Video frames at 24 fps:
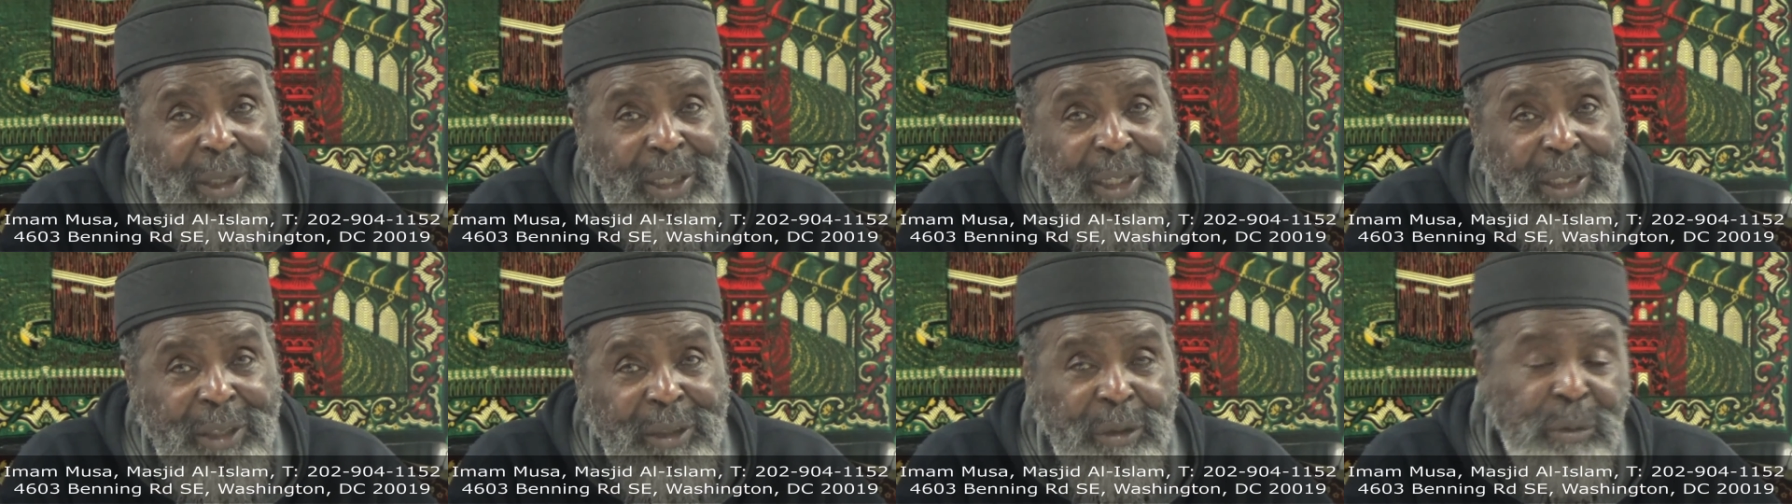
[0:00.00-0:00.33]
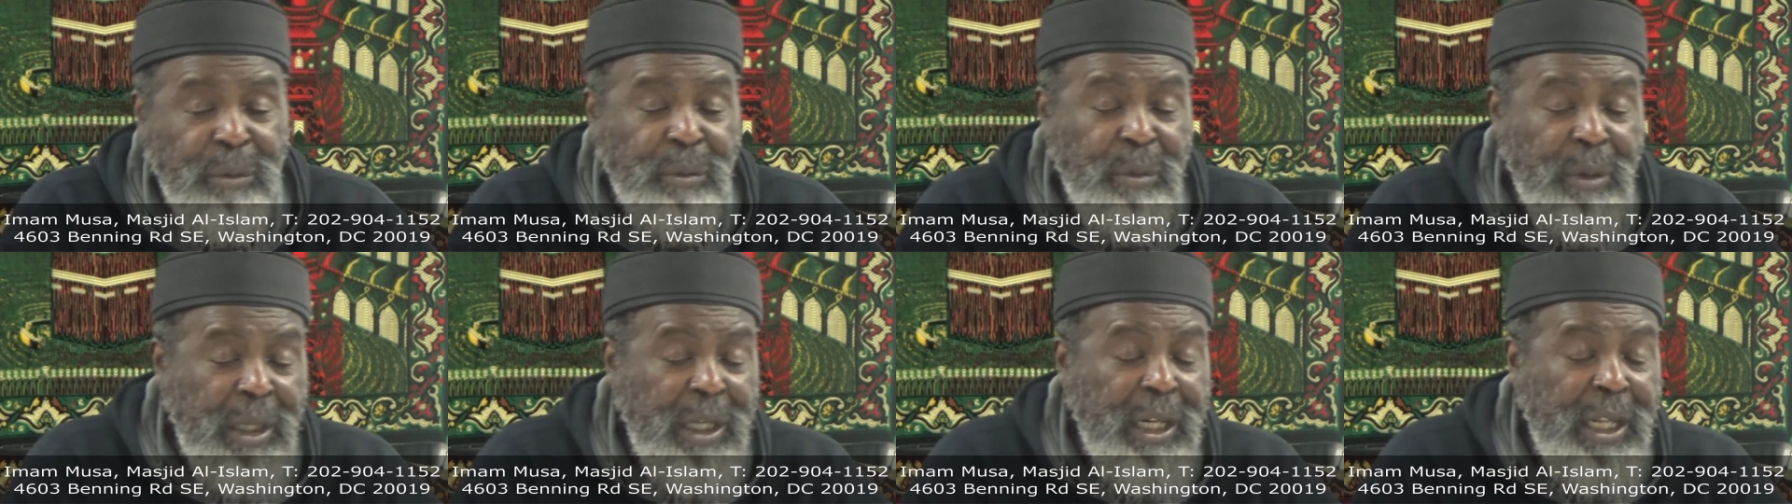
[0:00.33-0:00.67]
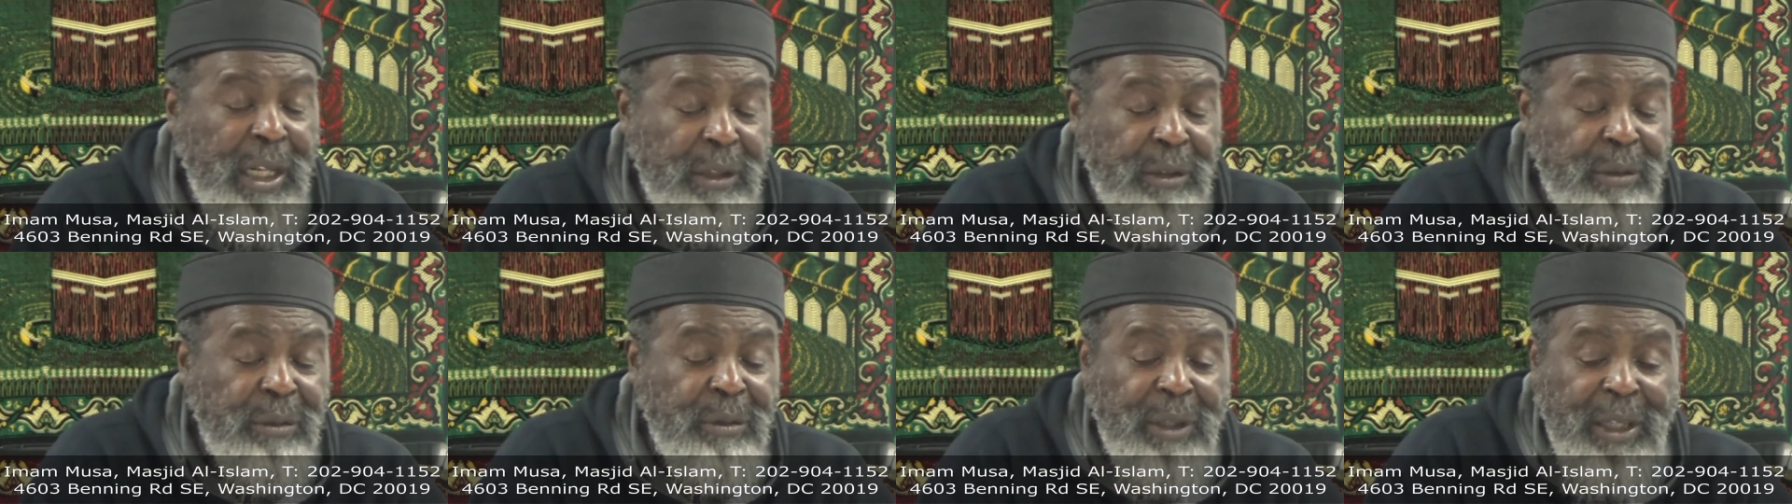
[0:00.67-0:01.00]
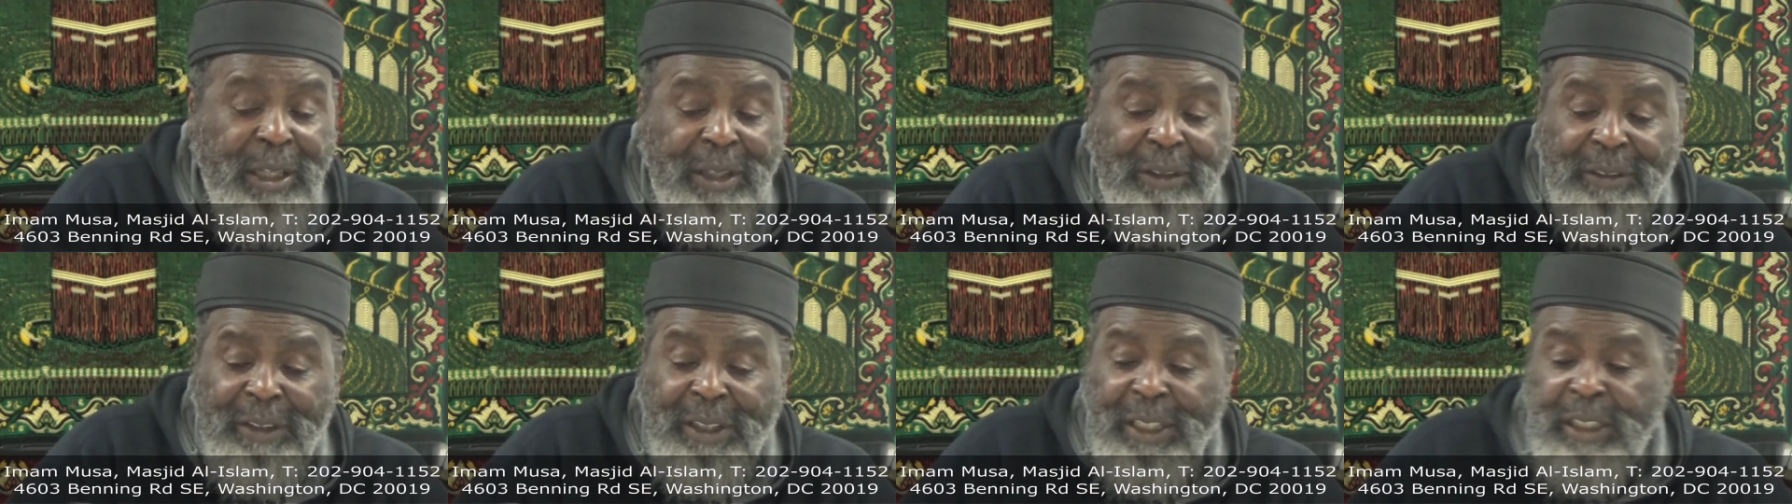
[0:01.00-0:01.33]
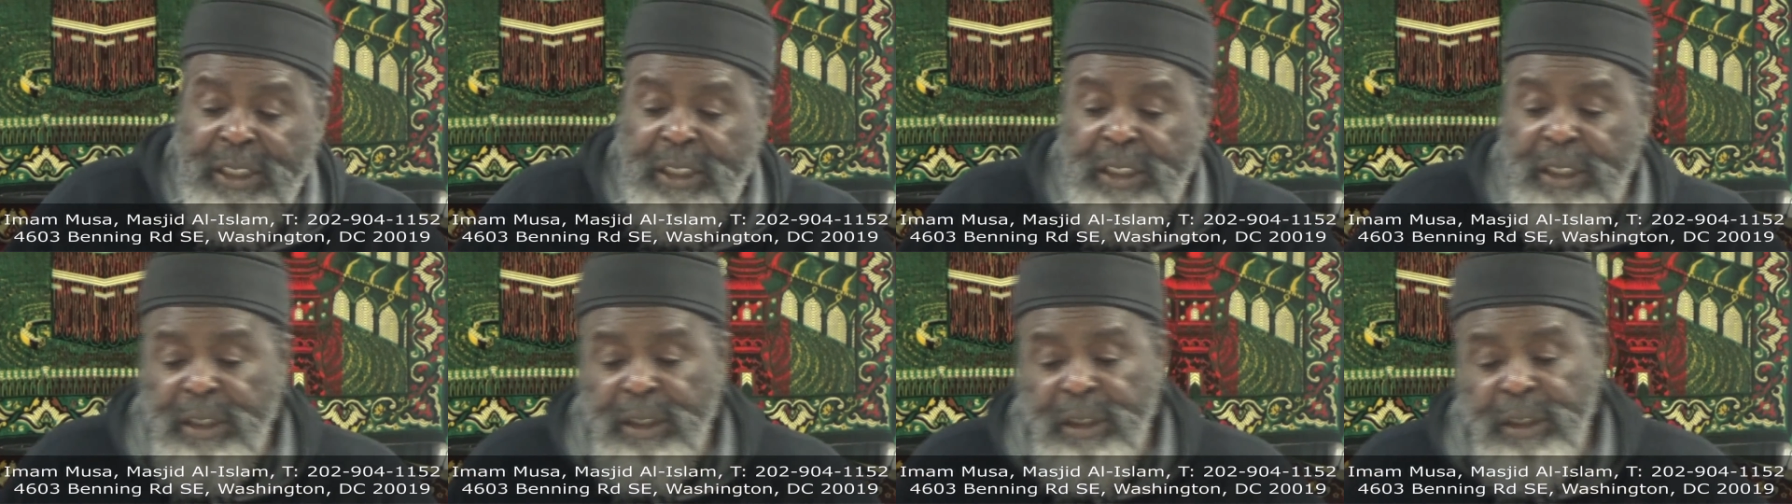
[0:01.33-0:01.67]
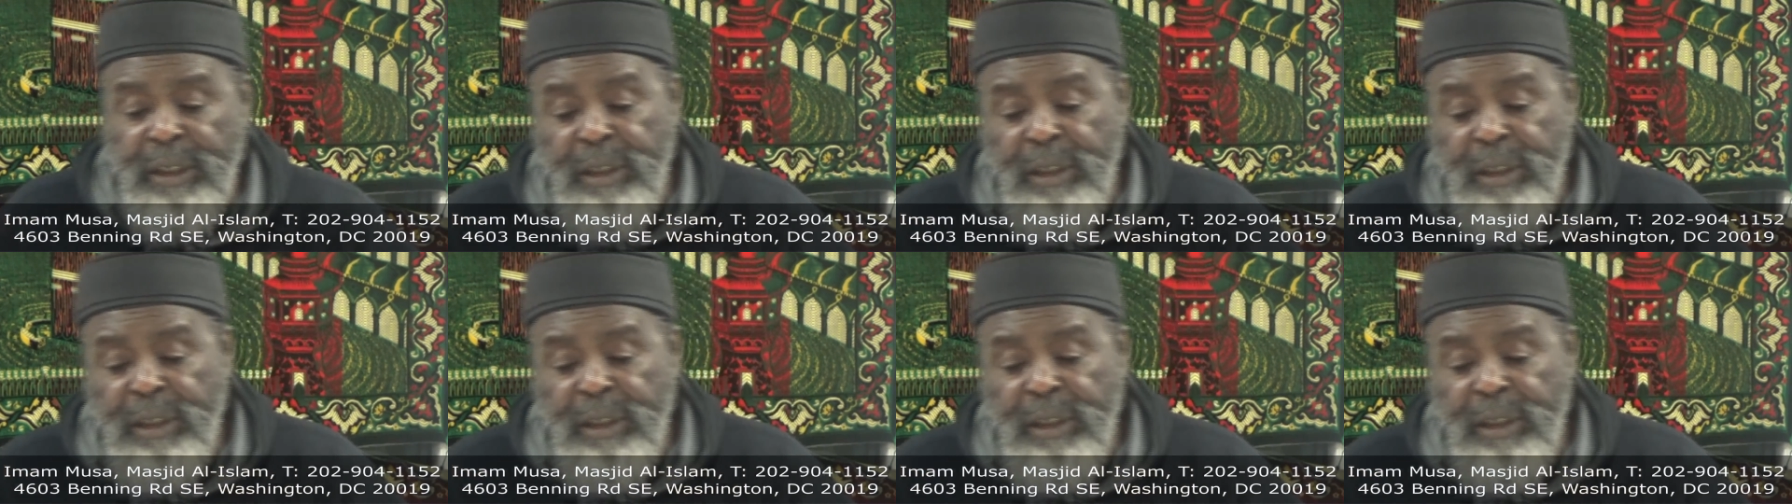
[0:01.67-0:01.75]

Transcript: they do. Well, I do have an idea.